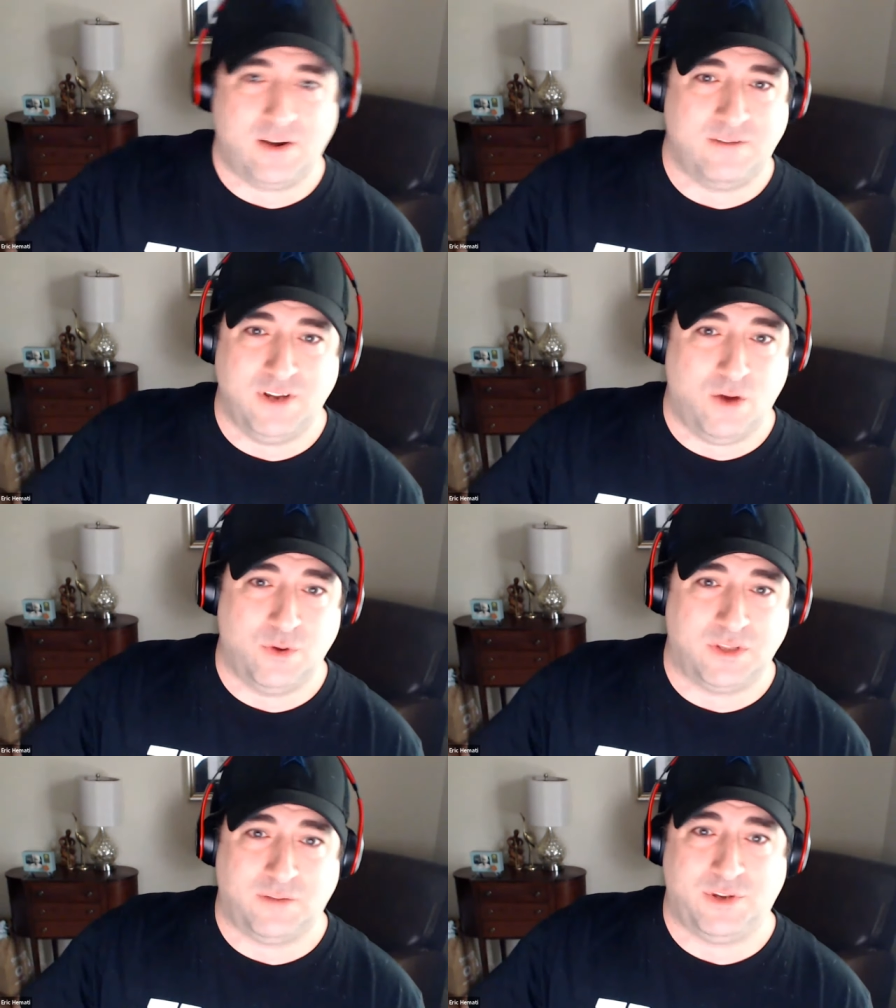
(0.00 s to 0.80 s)
don't even know
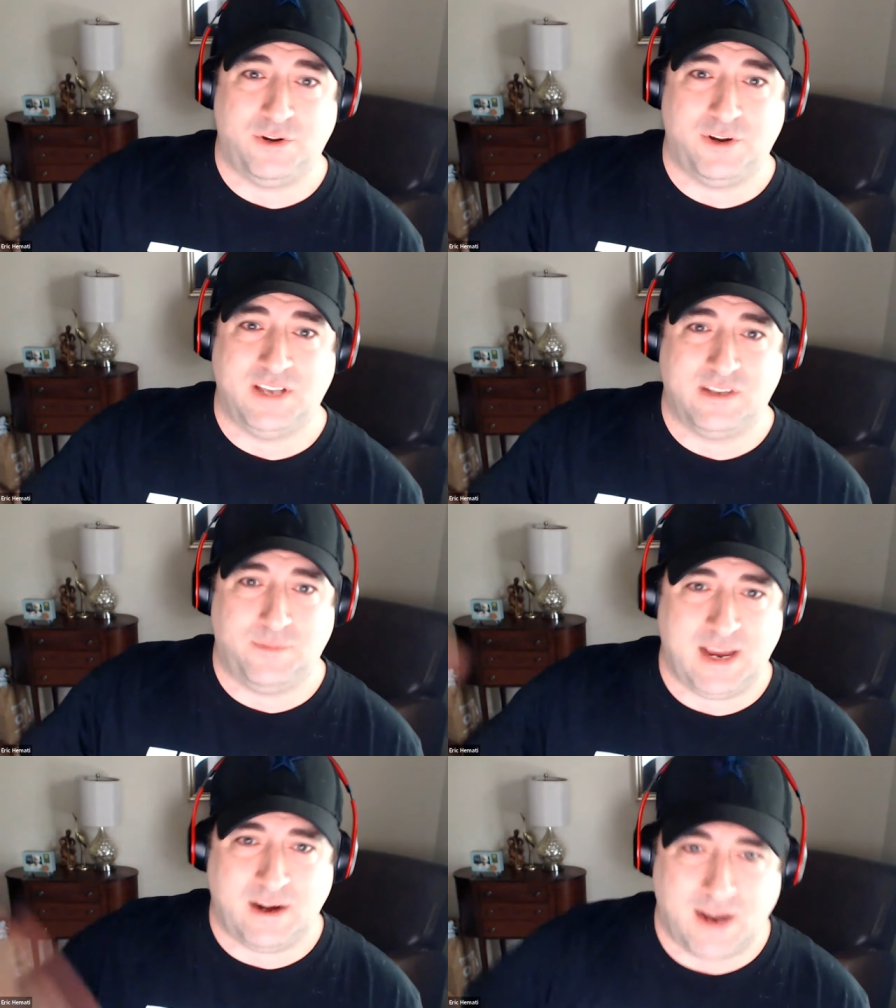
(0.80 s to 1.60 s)
what the computer does in
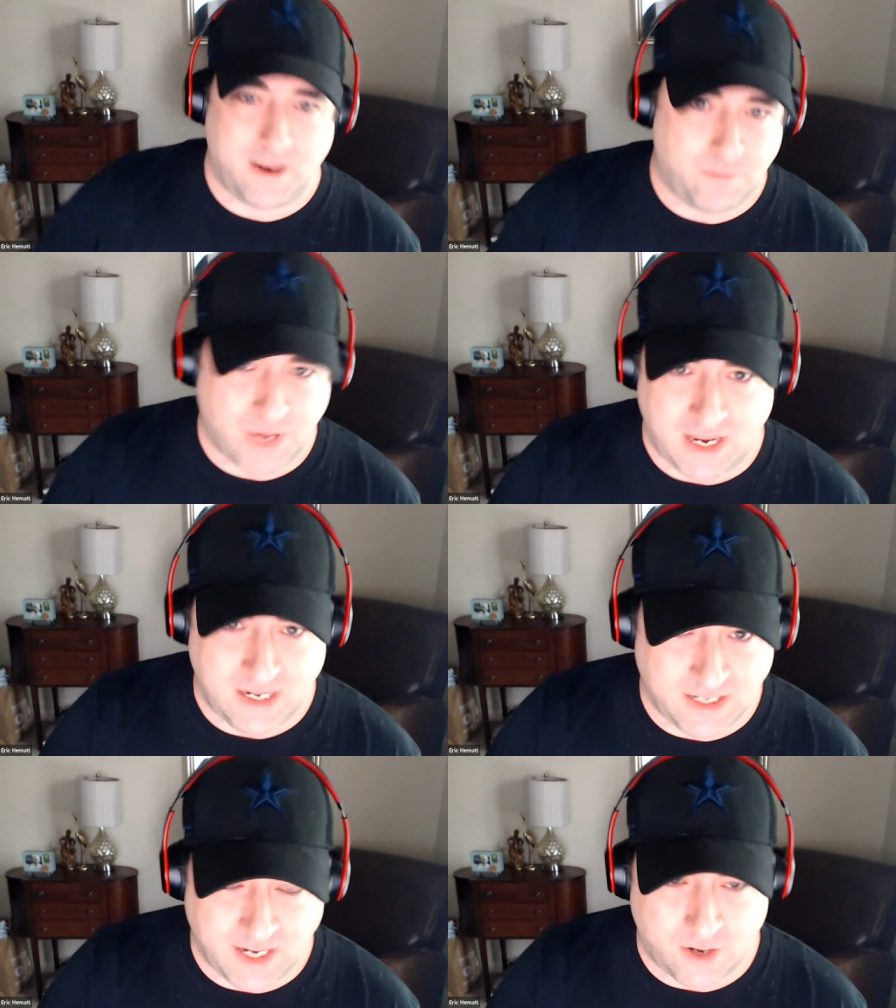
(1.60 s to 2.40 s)
the background,
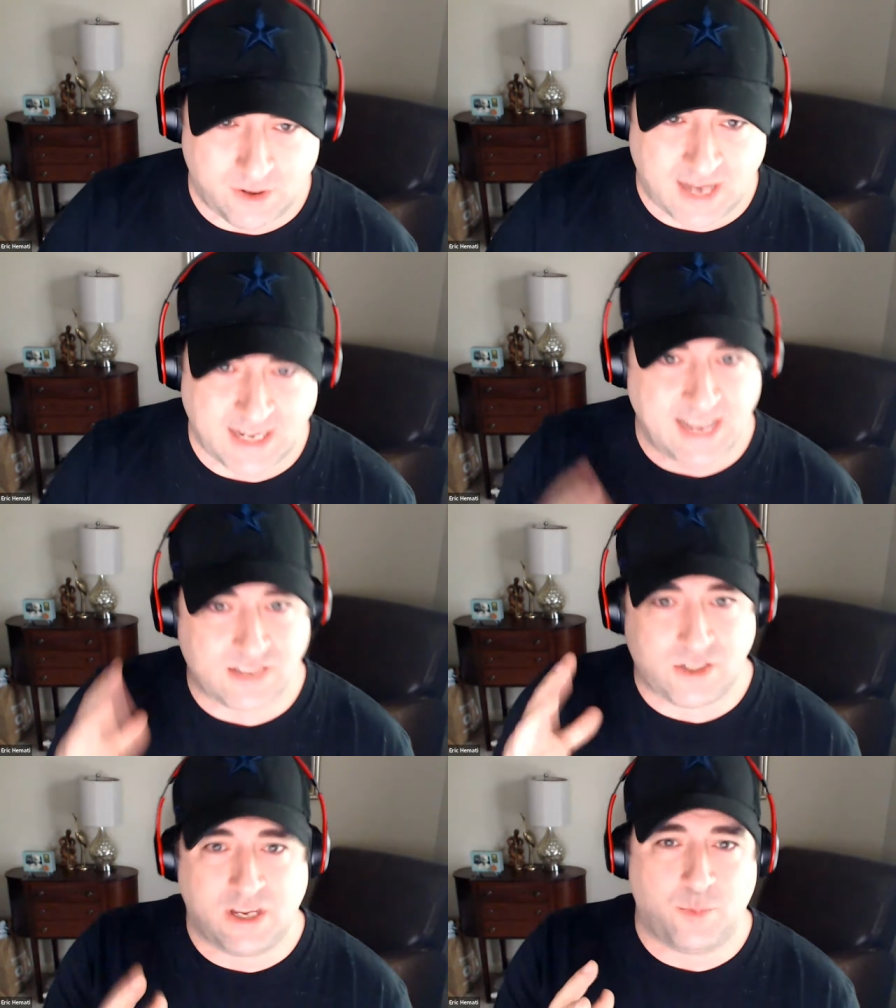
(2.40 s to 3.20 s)
but you know, I can
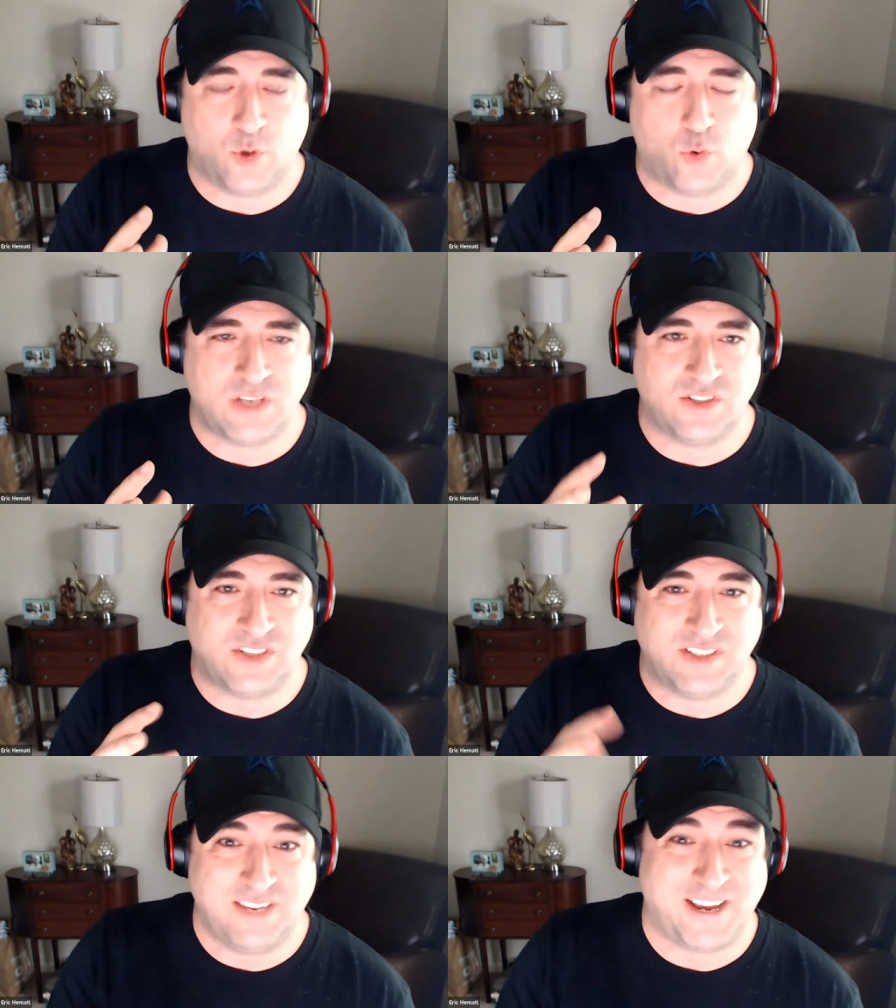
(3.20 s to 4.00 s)
ask you a couple questions
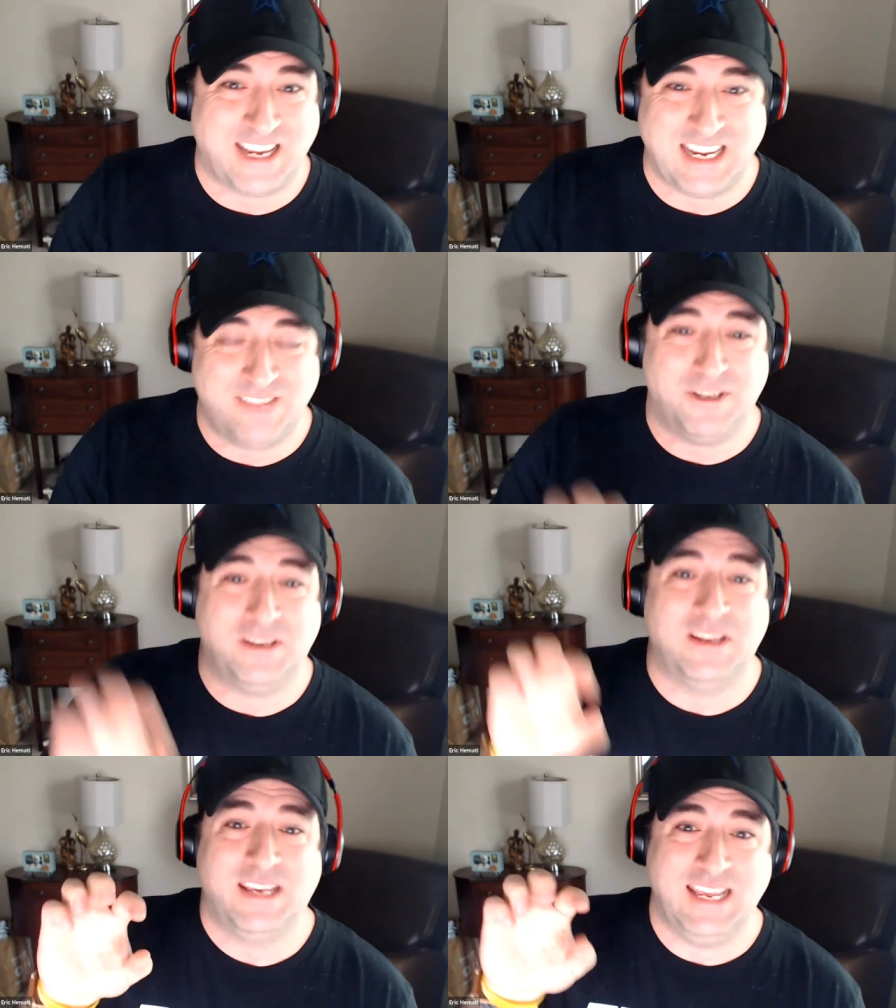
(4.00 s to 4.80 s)
to see if I can
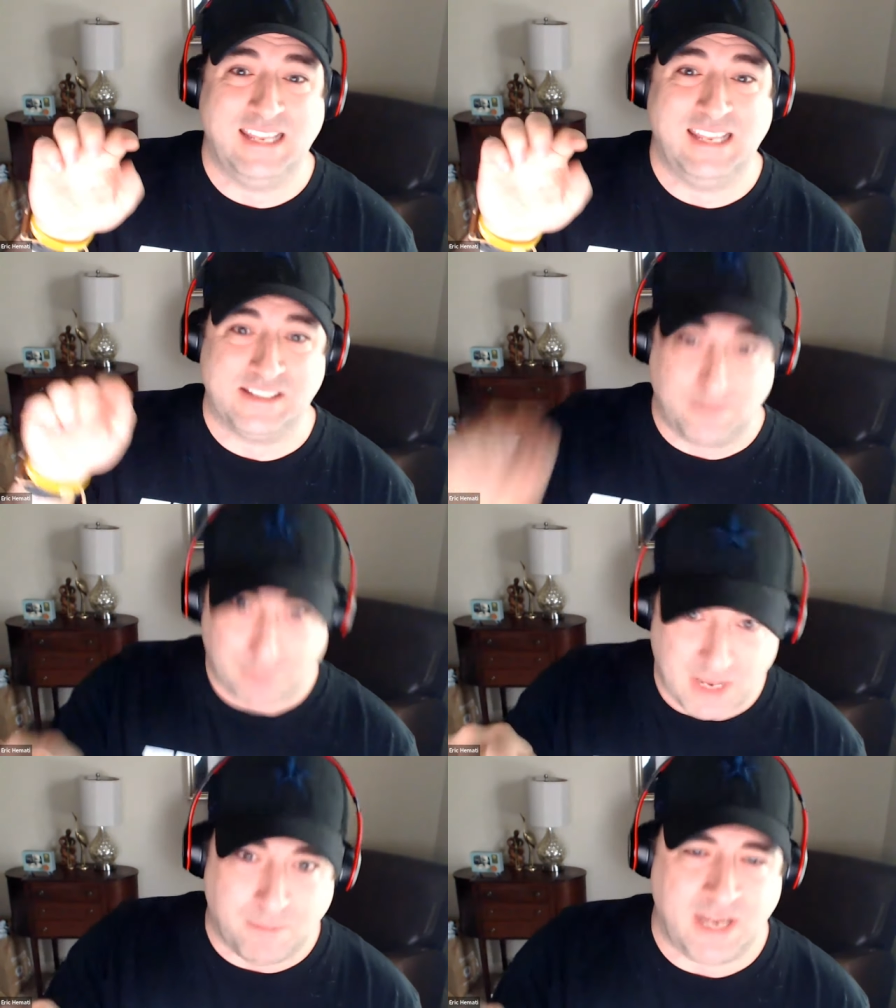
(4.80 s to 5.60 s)
even hit the
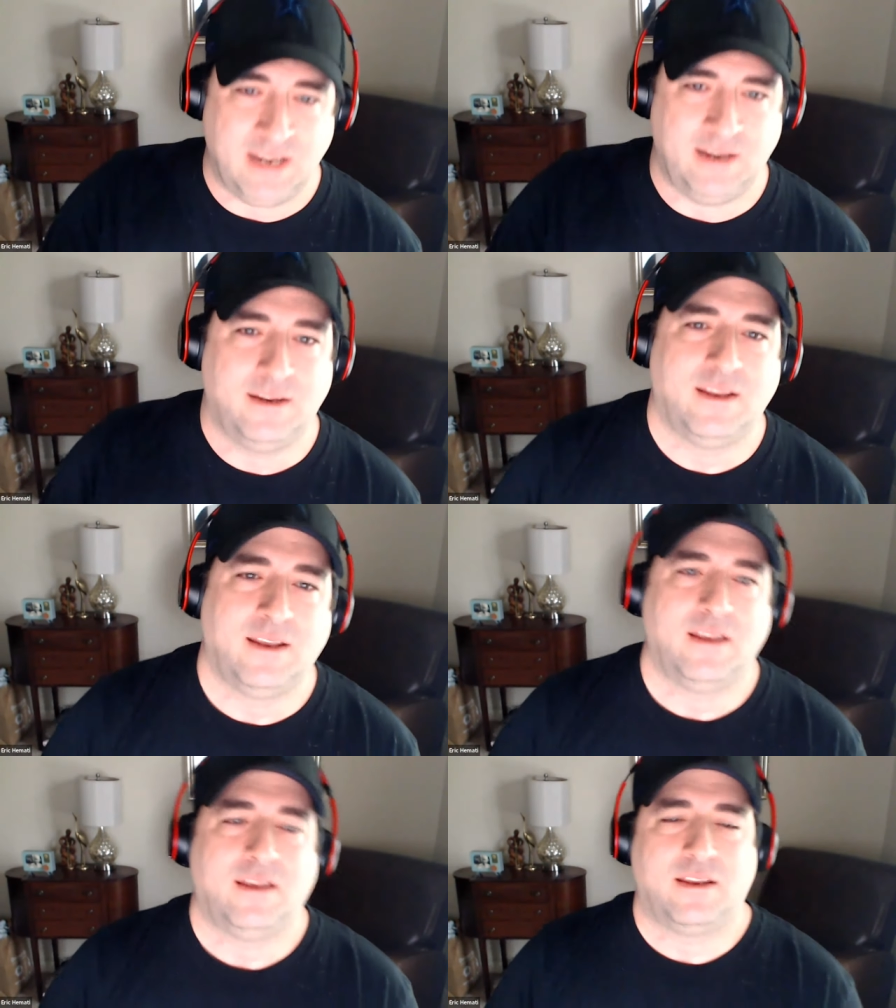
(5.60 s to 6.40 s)
submit button,
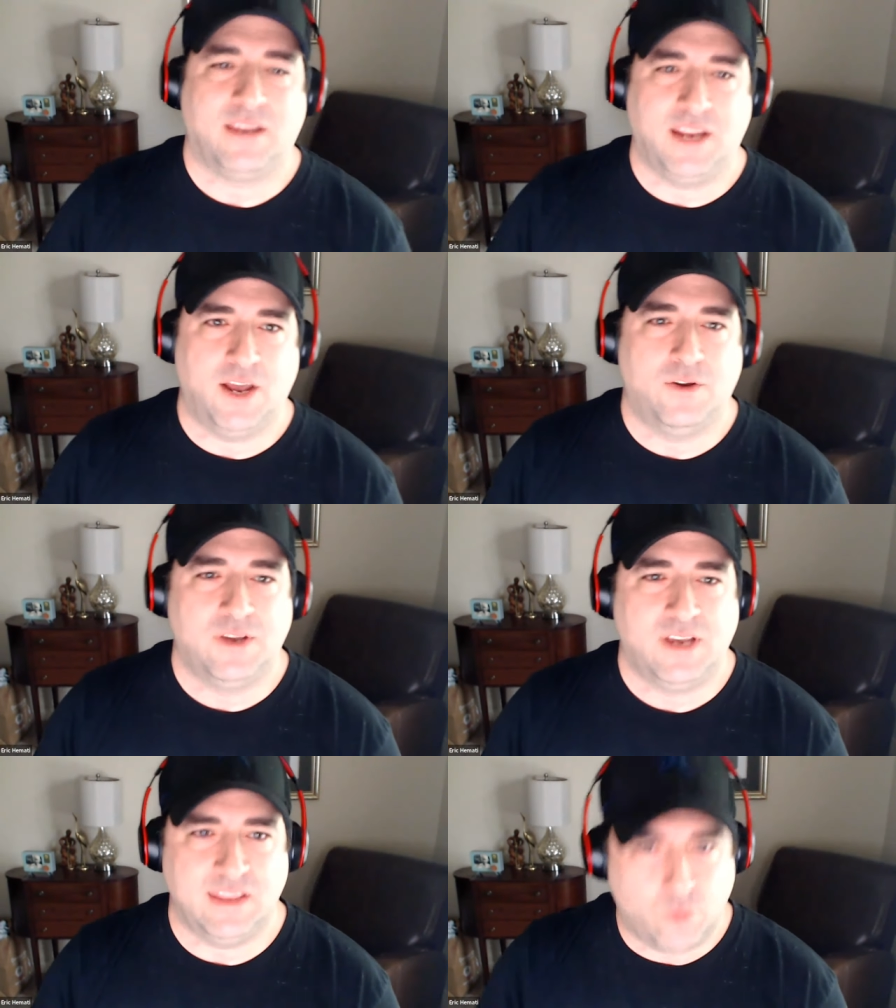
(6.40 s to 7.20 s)
you know,
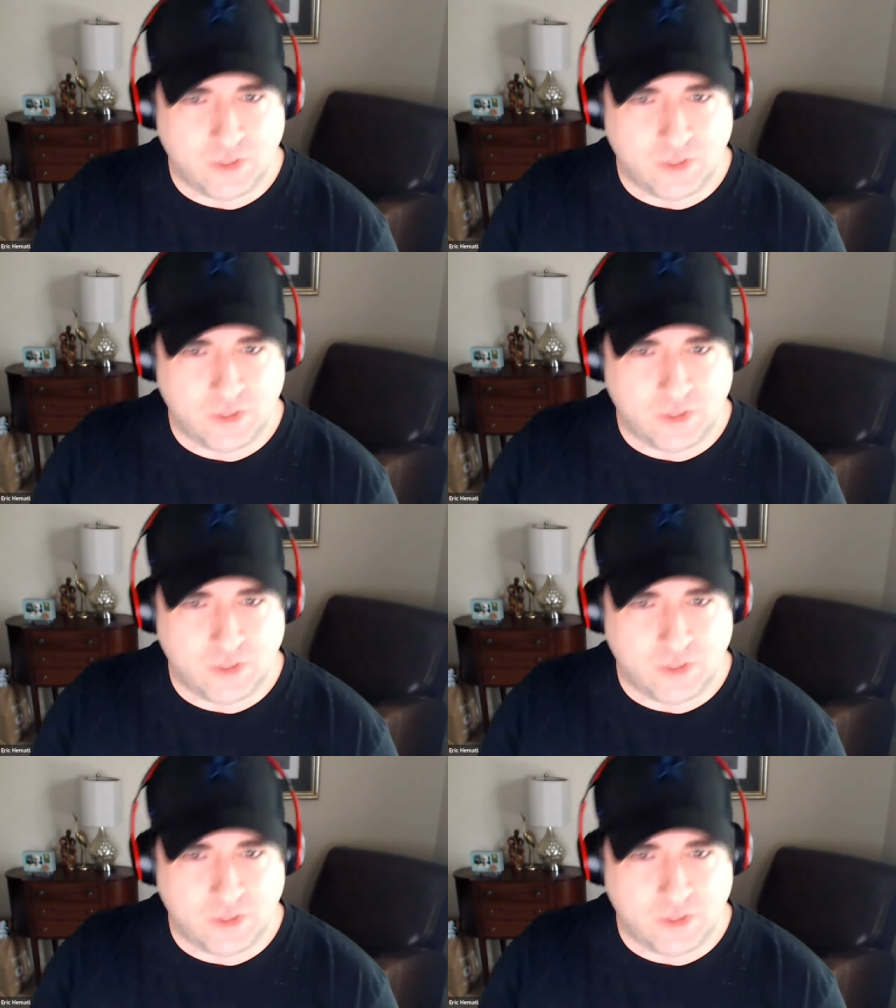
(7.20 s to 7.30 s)
and then